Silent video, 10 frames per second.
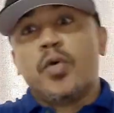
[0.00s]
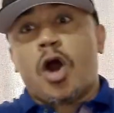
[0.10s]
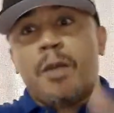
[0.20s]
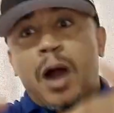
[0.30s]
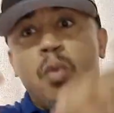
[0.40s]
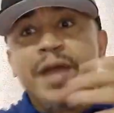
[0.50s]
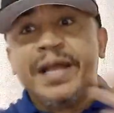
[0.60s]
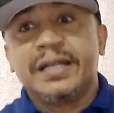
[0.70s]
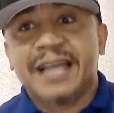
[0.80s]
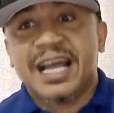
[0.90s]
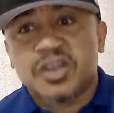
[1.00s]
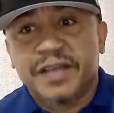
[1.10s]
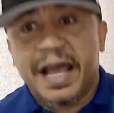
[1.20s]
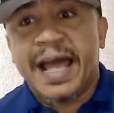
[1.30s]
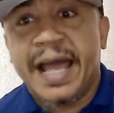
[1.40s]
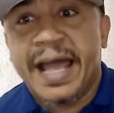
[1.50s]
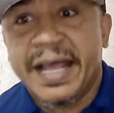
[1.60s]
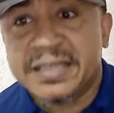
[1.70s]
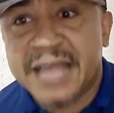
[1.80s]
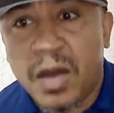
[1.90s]
come and win Clash of the
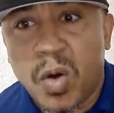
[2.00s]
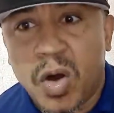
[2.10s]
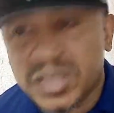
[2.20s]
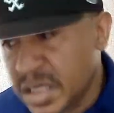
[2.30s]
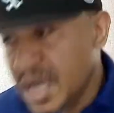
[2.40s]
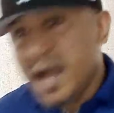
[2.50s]
Star Wars,